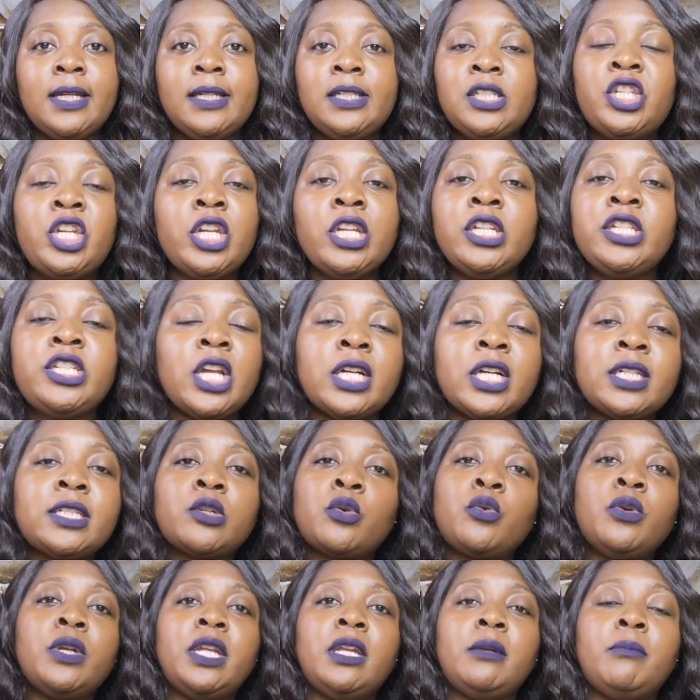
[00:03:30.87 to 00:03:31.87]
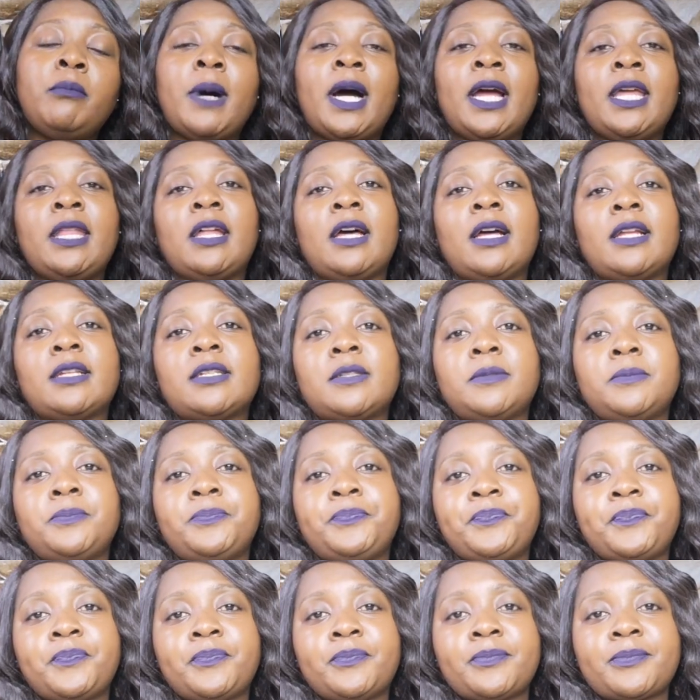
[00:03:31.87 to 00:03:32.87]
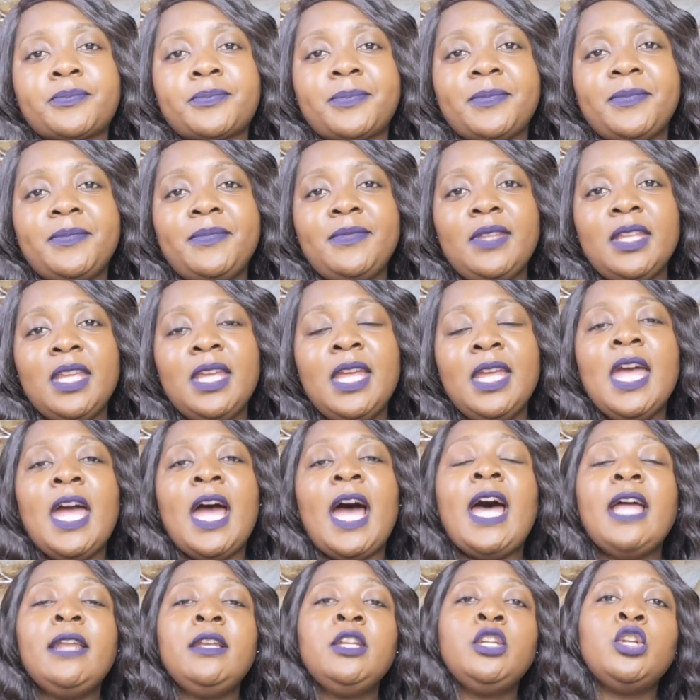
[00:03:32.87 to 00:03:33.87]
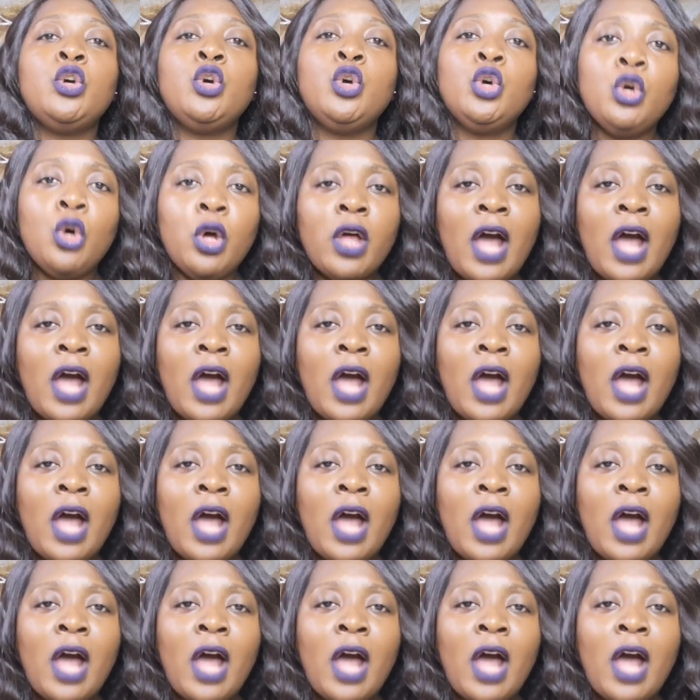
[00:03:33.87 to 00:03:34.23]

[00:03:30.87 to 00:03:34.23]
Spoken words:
She just couldn't buy that. And